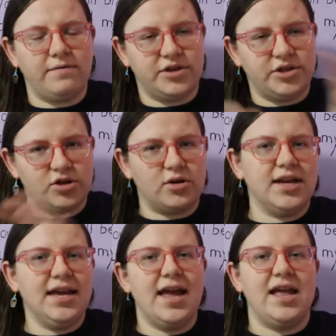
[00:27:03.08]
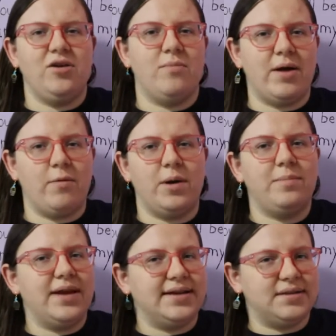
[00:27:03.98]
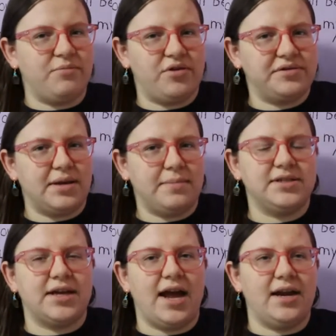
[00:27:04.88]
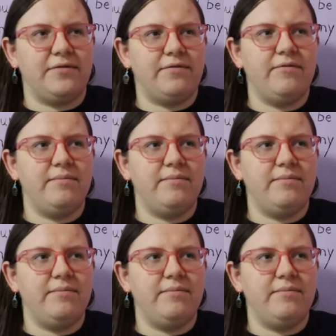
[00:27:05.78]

of the journey and you might want to pick some of those up to kind of